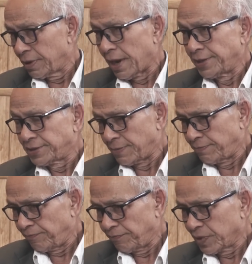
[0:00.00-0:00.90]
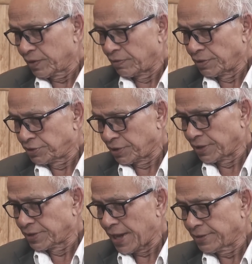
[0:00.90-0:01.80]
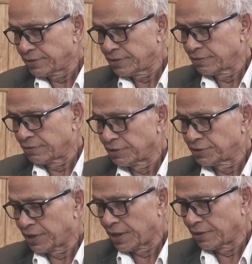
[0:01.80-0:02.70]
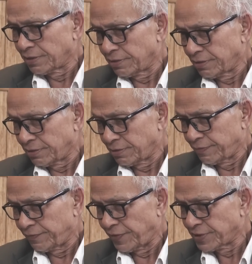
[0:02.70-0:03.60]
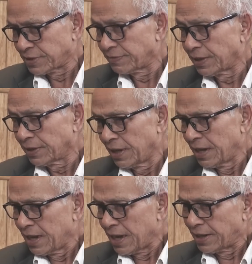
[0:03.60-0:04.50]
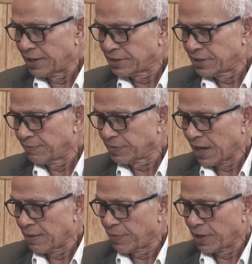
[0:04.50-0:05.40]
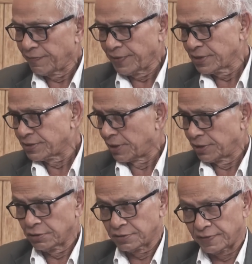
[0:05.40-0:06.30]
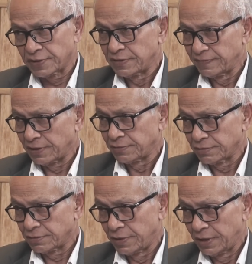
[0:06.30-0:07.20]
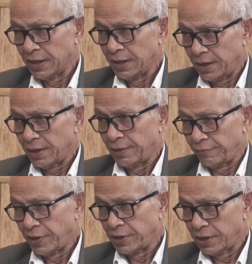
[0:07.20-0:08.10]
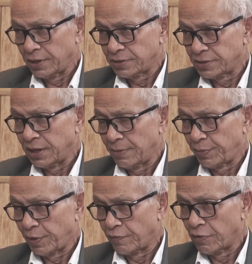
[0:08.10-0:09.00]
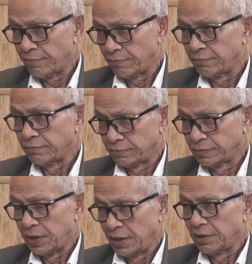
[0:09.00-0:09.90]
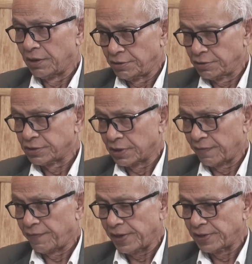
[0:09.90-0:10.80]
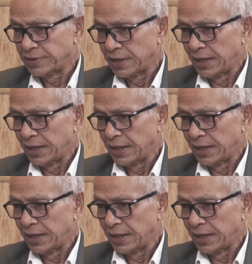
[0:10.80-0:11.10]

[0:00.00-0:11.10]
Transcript: item, cultural dance, cultural festival, and at the same time part of it is religious festival. So where the CM perform religious sacrifice.